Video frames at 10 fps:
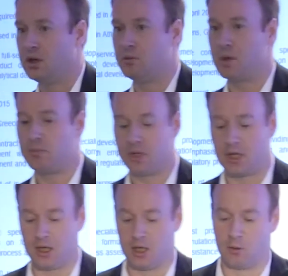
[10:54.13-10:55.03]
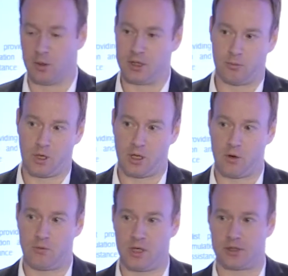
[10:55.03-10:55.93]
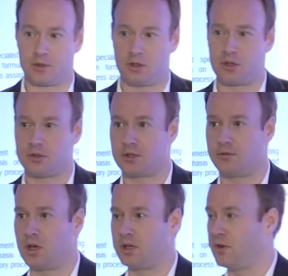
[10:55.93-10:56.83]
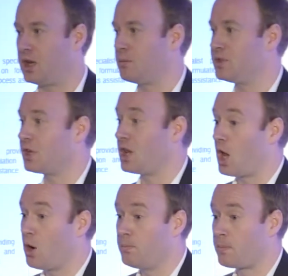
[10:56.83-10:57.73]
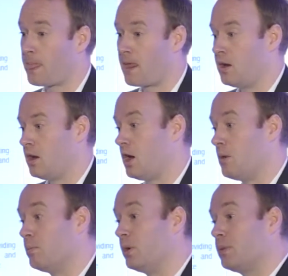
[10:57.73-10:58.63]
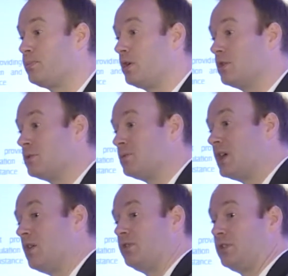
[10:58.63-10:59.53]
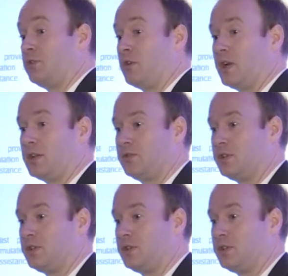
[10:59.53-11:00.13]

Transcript: Remember here, we're low risk, so the cost of our developments are low, but the products themselves are relatively